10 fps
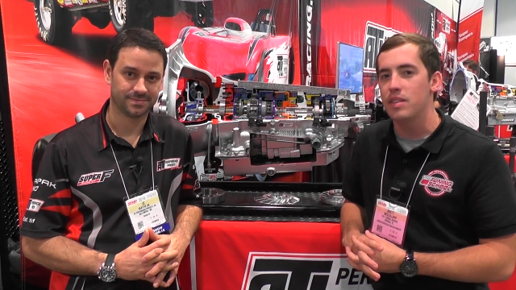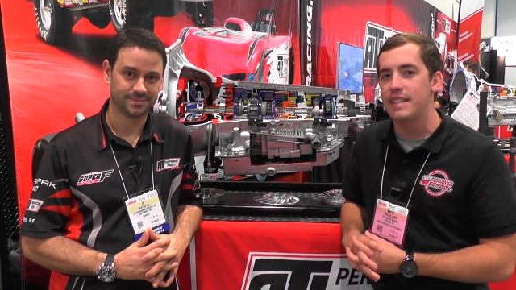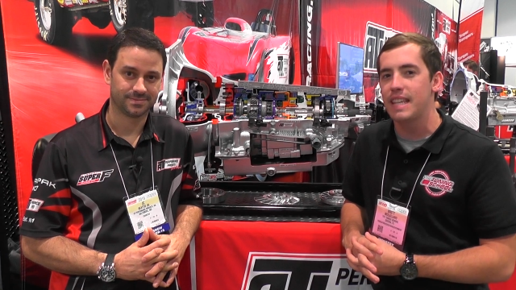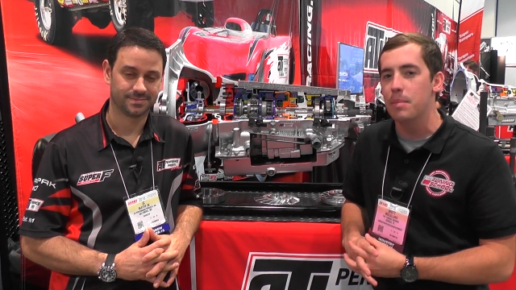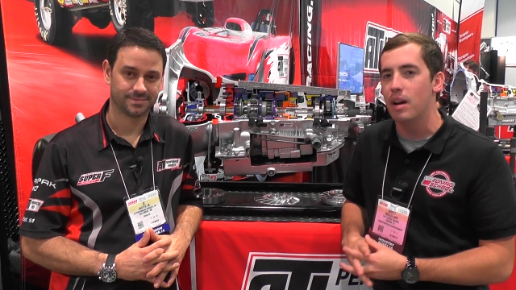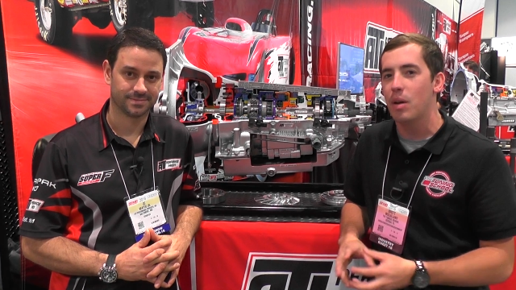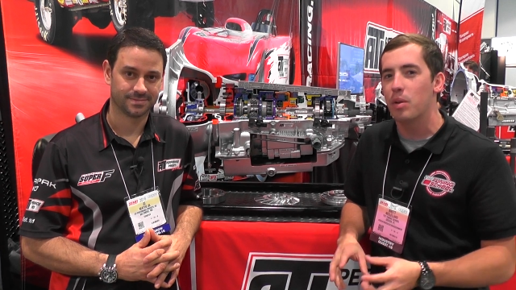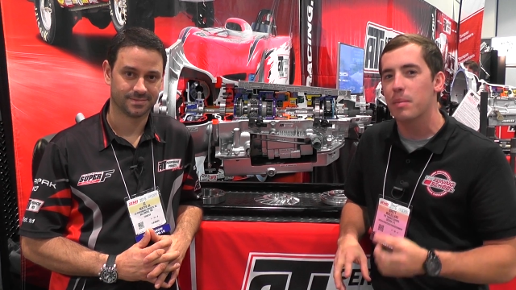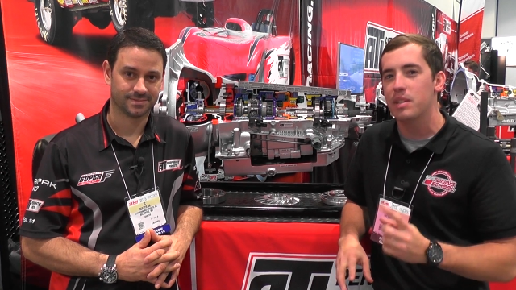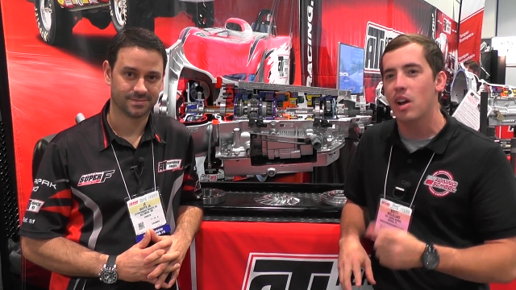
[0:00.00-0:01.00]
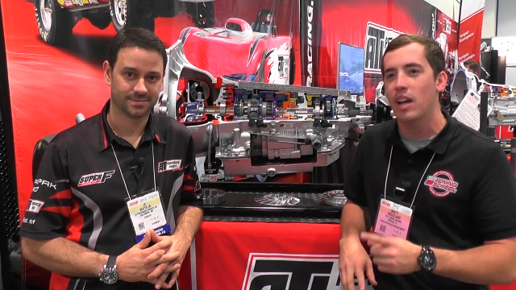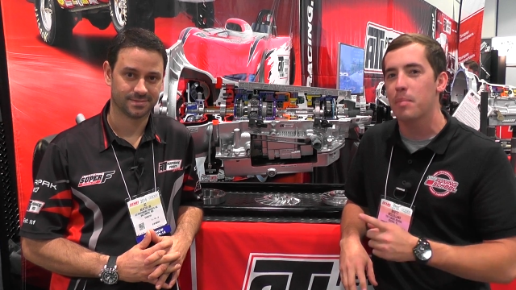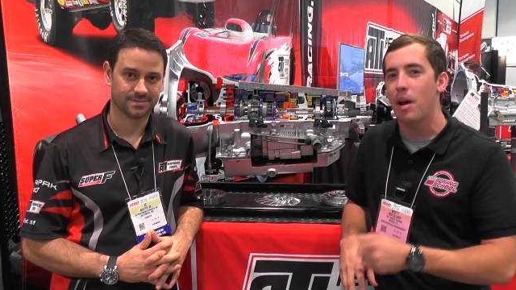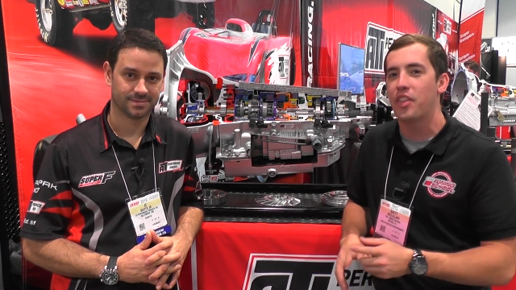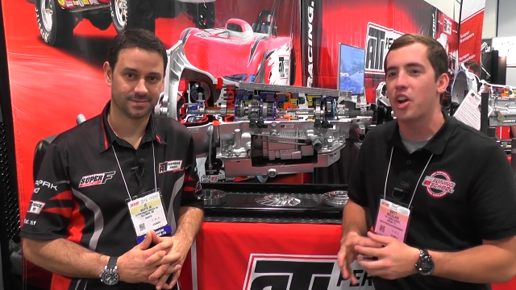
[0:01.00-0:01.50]
Speaker 1: at SEMA, and we're going to be talking
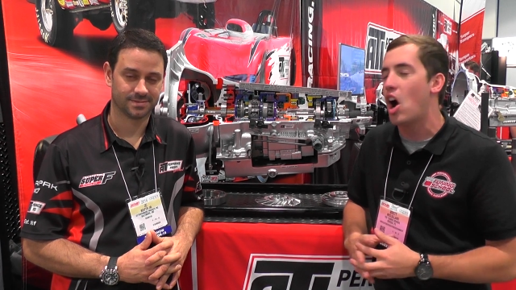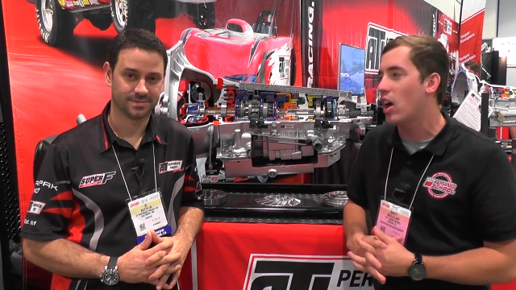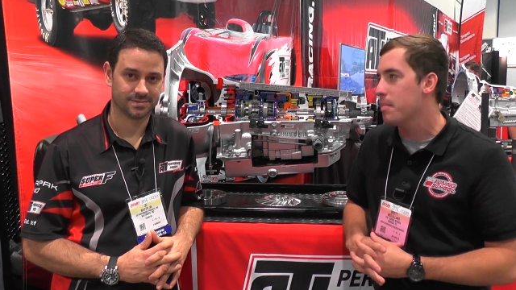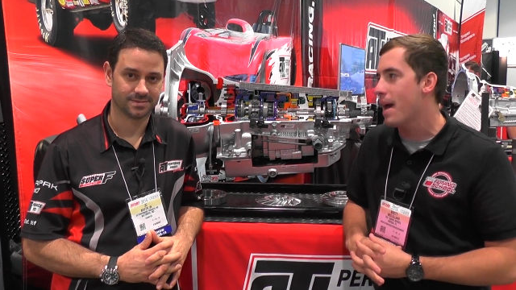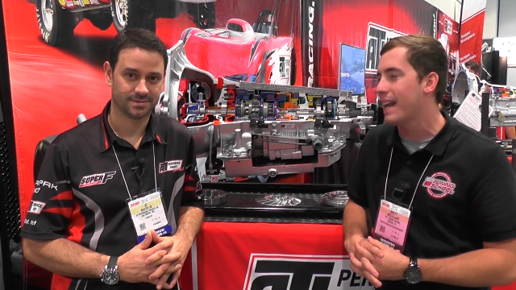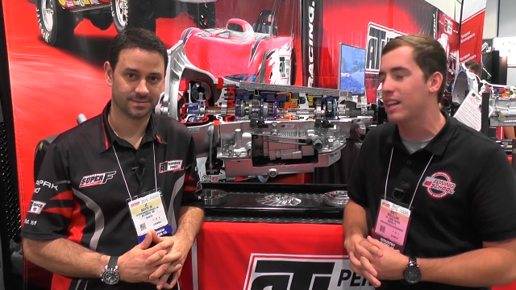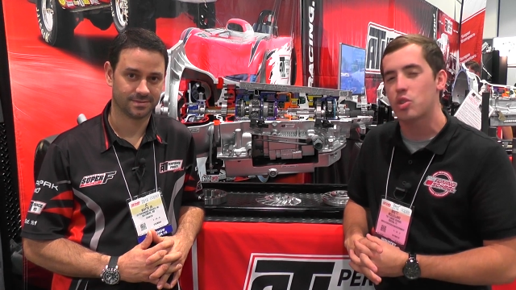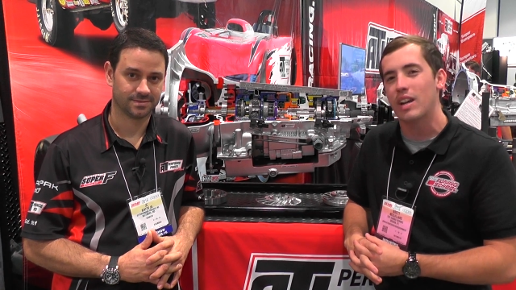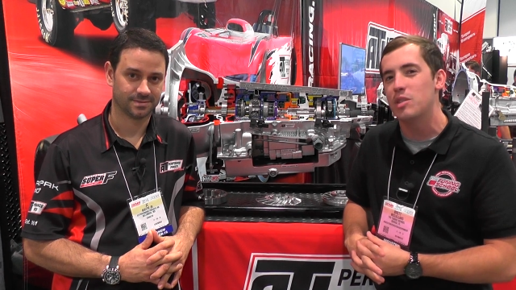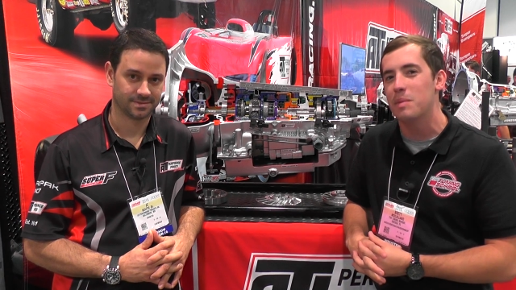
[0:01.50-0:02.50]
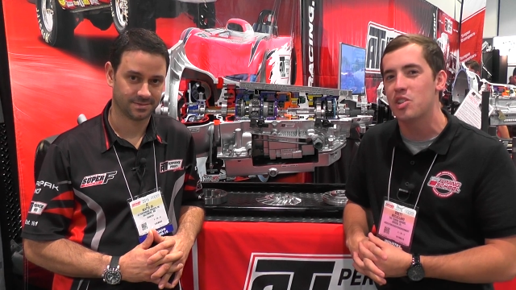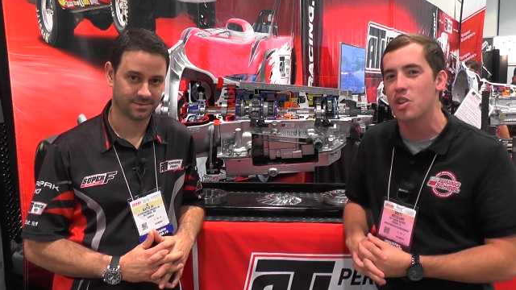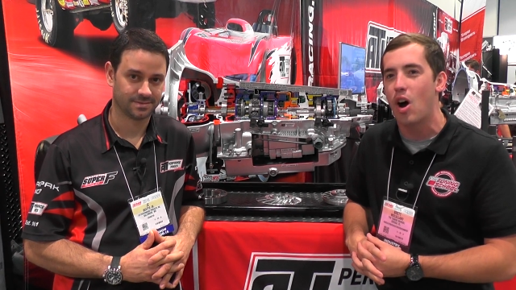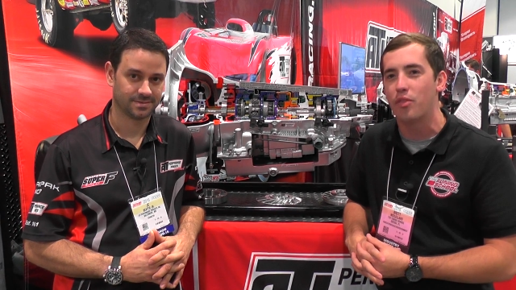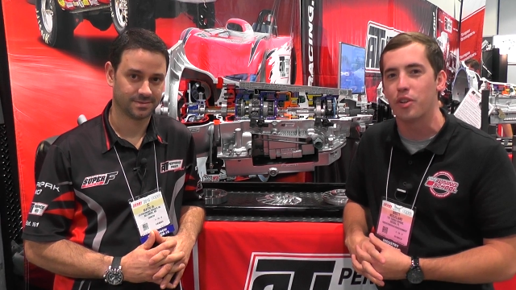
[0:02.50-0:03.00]
about their automatic transmission
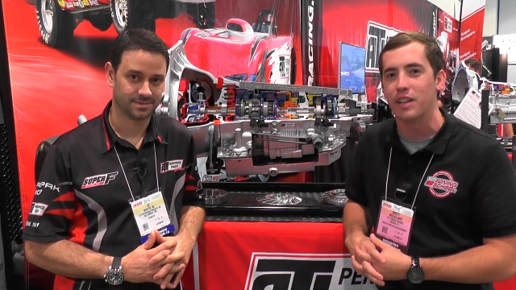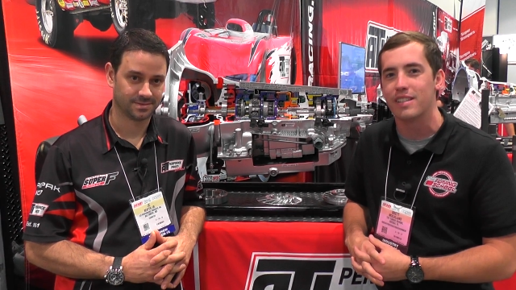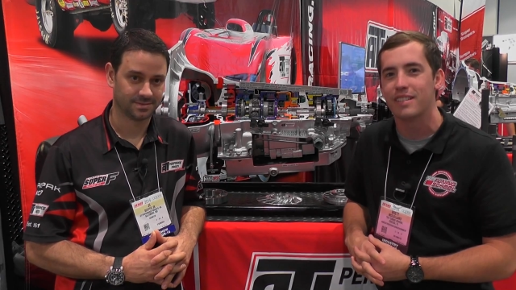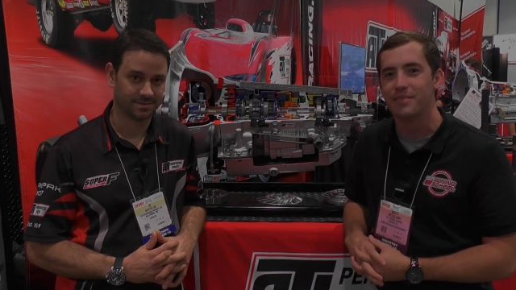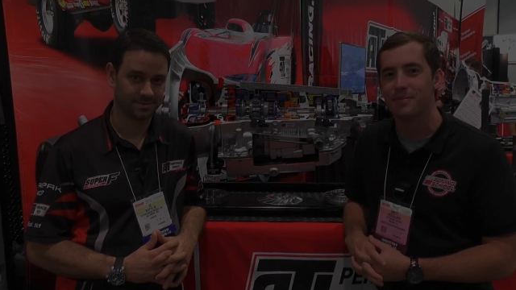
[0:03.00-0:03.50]
offerings.